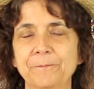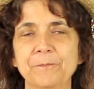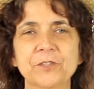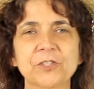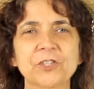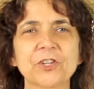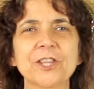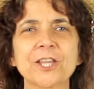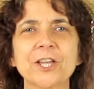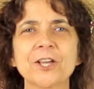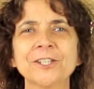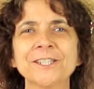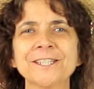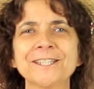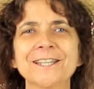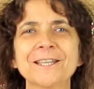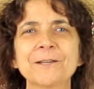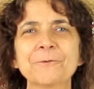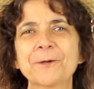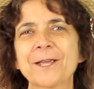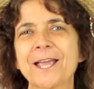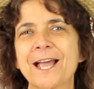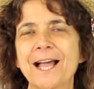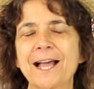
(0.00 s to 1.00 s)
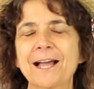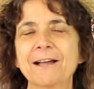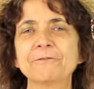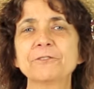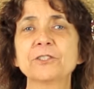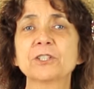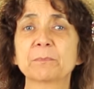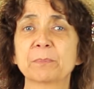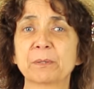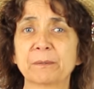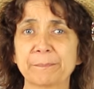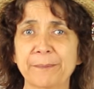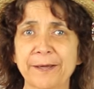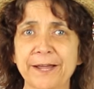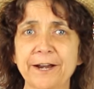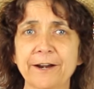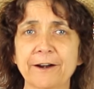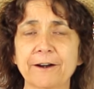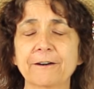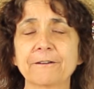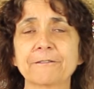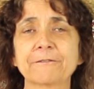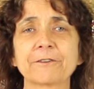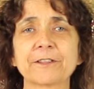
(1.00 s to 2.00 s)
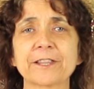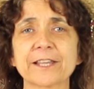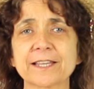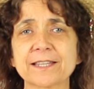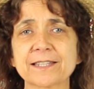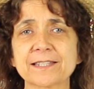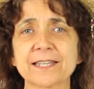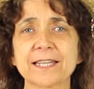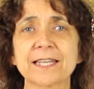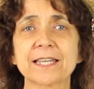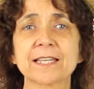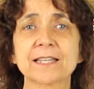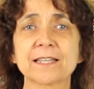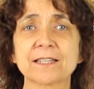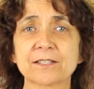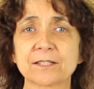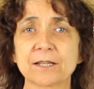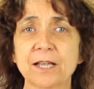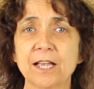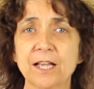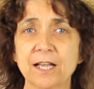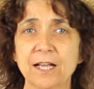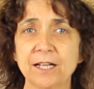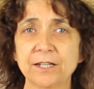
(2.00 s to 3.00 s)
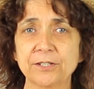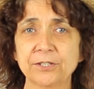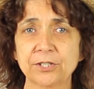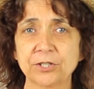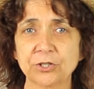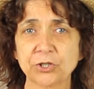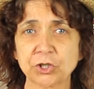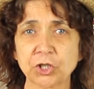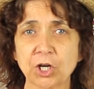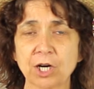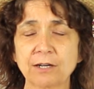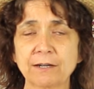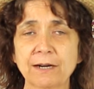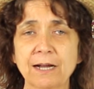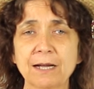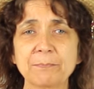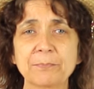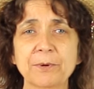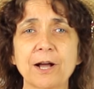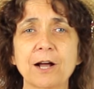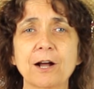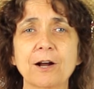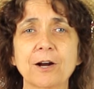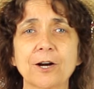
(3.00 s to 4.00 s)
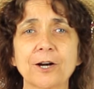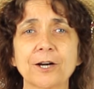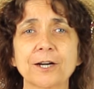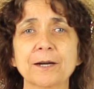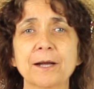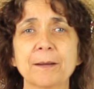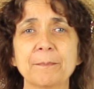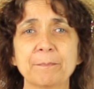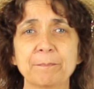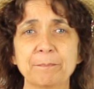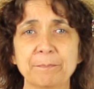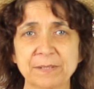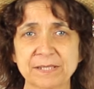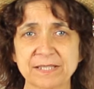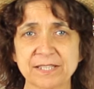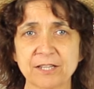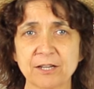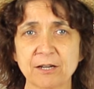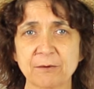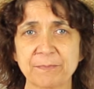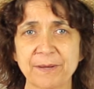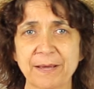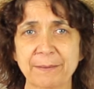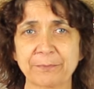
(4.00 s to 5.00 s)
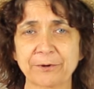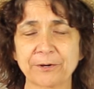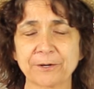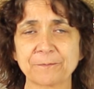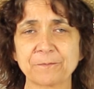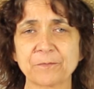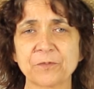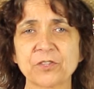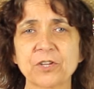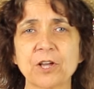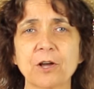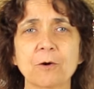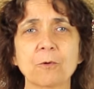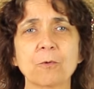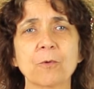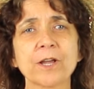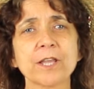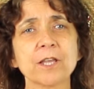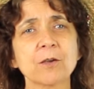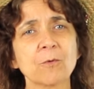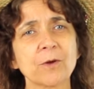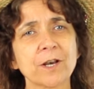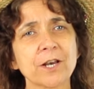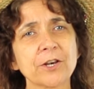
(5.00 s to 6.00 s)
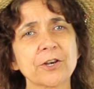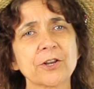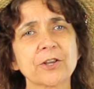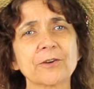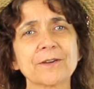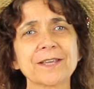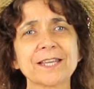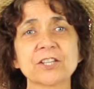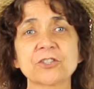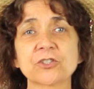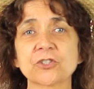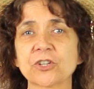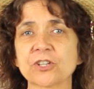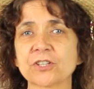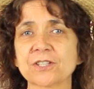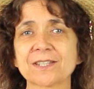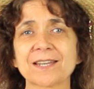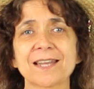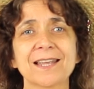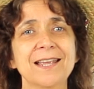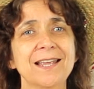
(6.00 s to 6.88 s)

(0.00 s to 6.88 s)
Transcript: So the only thing we have to prepare for this is to char up our pasilla pepper. So what you wanna do is just